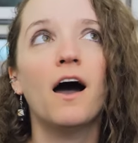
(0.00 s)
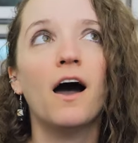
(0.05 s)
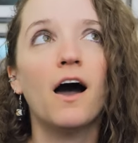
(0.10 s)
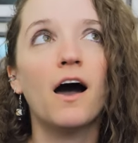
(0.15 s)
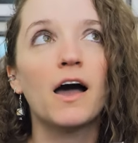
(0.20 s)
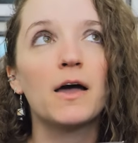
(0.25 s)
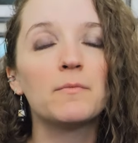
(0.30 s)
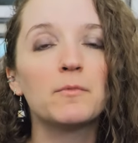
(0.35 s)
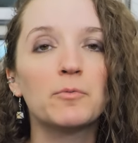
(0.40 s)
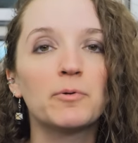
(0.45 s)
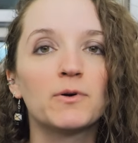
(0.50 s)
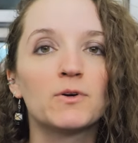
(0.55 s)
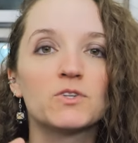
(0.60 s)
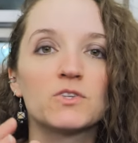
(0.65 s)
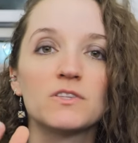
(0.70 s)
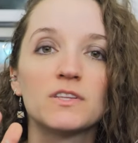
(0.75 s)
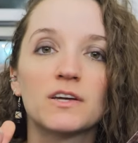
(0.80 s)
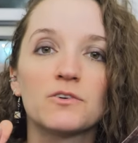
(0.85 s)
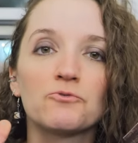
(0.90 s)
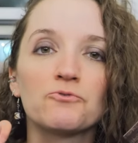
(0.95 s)
I'm a
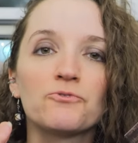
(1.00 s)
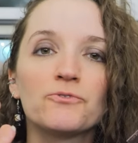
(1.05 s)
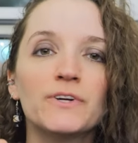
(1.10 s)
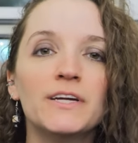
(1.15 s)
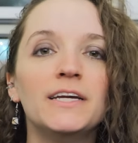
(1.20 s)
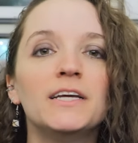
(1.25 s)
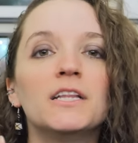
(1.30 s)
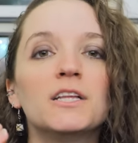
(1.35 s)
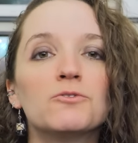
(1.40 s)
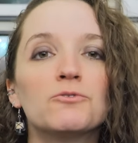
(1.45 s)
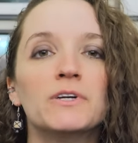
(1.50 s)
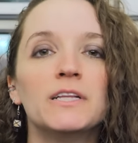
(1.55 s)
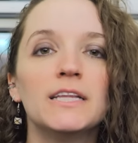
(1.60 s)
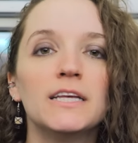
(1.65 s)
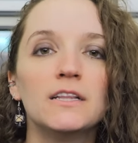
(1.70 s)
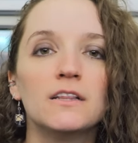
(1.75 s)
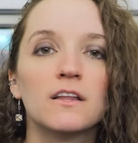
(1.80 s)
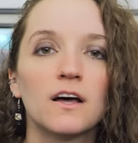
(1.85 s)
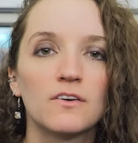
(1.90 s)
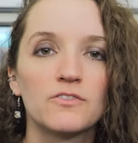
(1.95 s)
person that really,
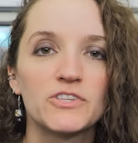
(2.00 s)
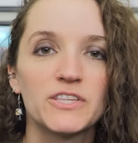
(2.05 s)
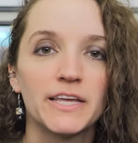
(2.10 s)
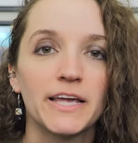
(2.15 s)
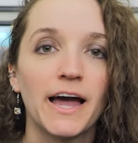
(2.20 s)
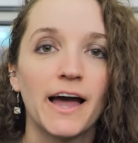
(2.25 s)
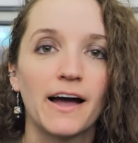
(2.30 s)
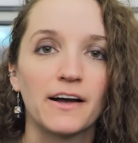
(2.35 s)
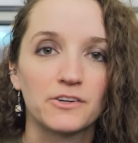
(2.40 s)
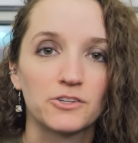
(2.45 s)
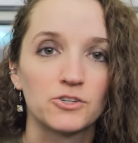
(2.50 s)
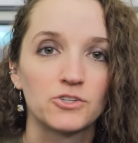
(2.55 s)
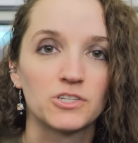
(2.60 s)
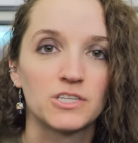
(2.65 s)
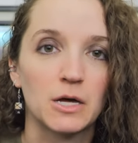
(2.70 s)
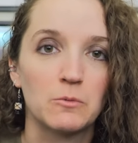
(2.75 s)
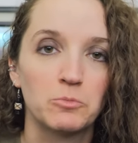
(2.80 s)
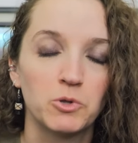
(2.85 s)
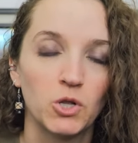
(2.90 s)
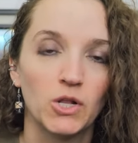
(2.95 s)
really loves the actors
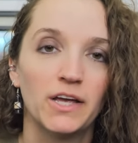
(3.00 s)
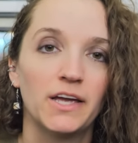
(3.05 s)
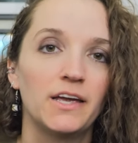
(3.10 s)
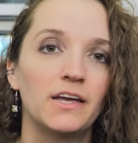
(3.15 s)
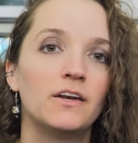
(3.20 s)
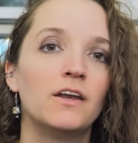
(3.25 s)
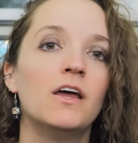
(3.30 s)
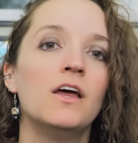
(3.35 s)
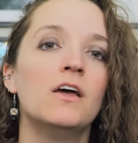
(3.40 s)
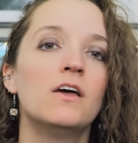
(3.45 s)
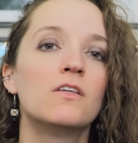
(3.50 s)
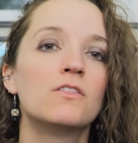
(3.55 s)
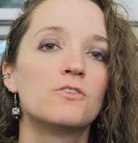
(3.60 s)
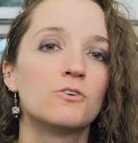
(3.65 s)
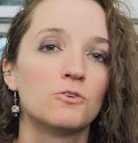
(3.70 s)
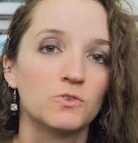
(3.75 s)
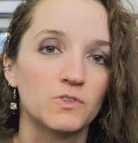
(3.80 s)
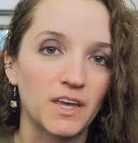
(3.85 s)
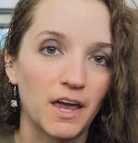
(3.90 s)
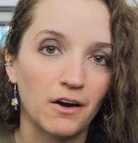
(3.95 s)
that played
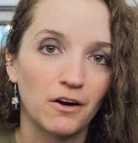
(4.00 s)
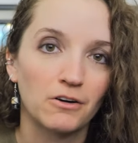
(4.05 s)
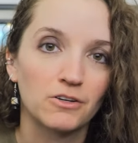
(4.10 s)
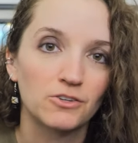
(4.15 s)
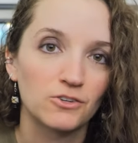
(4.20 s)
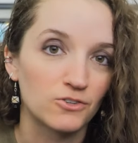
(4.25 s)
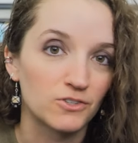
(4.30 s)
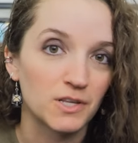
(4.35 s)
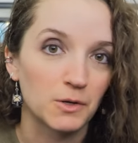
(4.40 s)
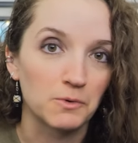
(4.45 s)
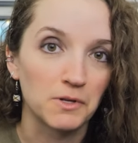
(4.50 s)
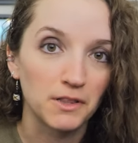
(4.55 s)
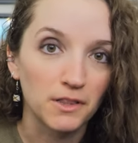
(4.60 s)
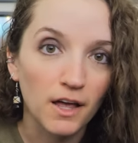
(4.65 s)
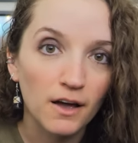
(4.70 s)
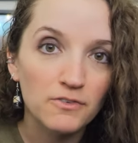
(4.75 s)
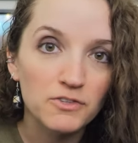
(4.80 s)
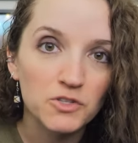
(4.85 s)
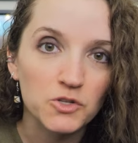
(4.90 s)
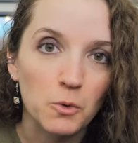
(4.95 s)
those characters that we
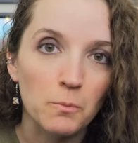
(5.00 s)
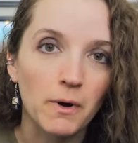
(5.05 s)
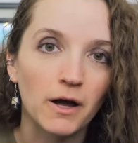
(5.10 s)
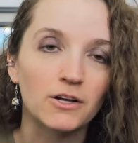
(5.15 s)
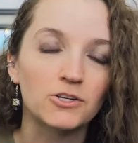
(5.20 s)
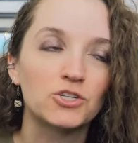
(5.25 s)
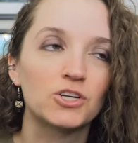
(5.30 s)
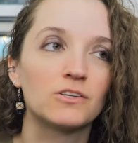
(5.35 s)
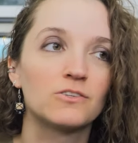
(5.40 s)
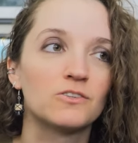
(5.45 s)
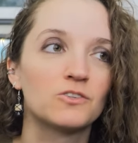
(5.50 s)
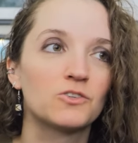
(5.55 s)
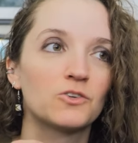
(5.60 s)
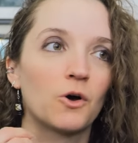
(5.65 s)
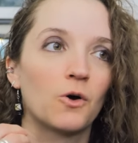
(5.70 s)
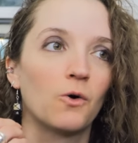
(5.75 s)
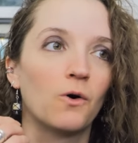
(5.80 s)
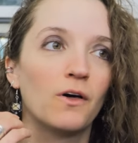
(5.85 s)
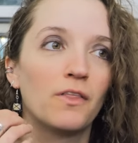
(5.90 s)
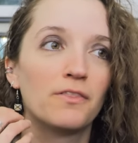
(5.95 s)
love so much. And
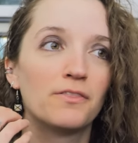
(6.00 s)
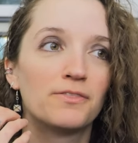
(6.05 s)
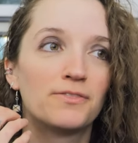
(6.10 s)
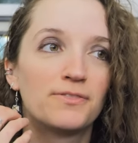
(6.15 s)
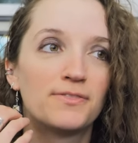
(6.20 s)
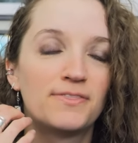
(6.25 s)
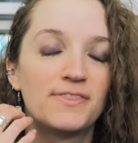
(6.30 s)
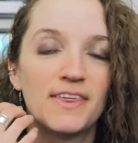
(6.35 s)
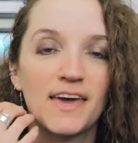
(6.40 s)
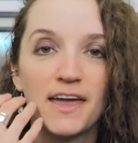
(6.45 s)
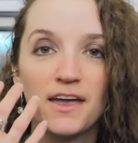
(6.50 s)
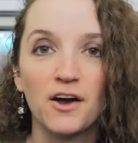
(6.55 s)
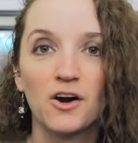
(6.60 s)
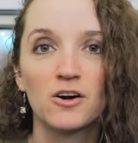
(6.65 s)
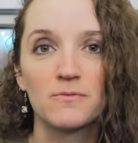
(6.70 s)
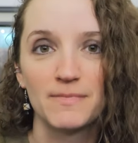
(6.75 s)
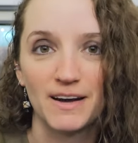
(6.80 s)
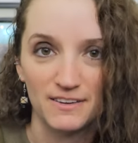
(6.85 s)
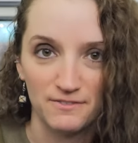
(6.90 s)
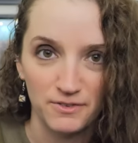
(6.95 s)
so they
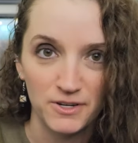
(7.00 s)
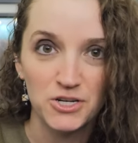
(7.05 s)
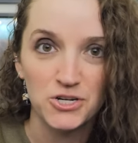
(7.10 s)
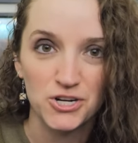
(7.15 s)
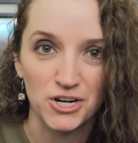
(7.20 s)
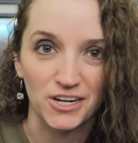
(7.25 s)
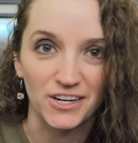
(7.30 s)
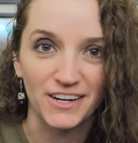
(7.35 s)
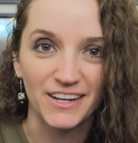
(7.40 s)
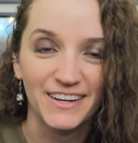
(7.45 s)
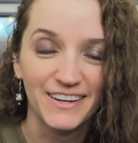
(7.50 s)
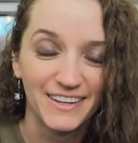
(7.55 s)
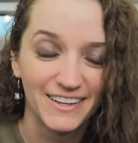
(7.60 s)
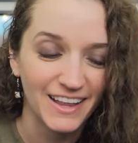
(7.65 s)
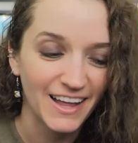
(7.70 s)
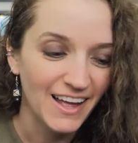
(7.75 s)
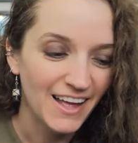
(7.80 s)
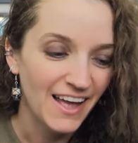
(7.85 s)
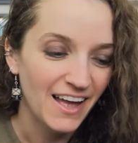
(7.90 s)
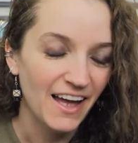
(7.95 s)
are my vision.
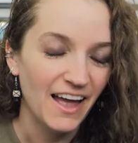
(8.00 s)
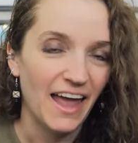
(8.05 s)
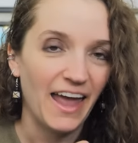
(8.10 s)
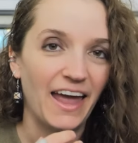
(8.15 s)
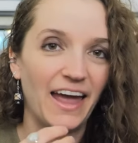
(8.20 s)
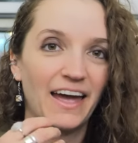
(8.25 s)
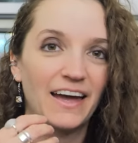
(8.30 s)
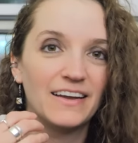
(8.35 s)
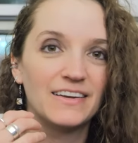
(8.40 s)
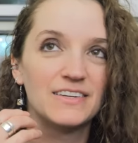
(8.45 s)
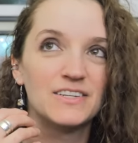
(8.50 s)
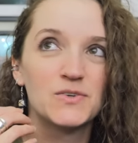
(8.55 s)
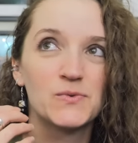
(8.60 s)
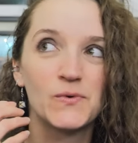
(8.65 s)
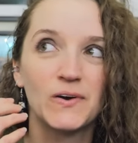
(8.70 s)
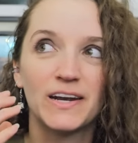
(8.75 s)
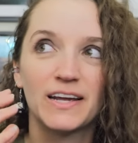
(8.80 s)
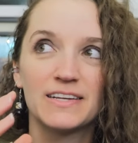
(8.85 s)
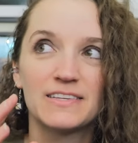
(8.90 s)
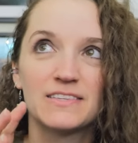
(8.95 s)
And
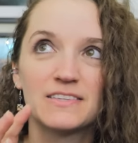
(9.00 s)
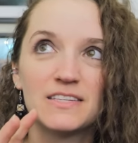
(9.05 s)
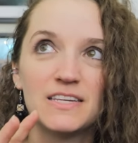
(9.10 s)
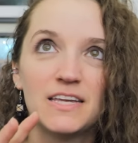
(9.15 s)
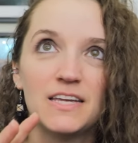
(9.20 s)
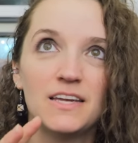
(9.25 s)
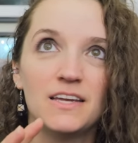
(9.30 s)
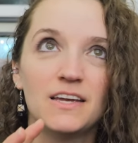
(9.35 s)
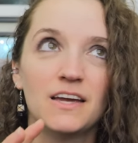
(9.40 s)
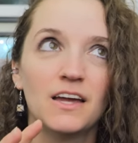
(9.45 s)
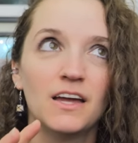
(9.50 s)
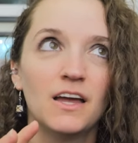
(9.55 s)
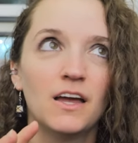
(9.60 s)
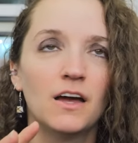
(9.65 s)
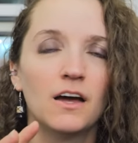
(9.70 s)
when I see,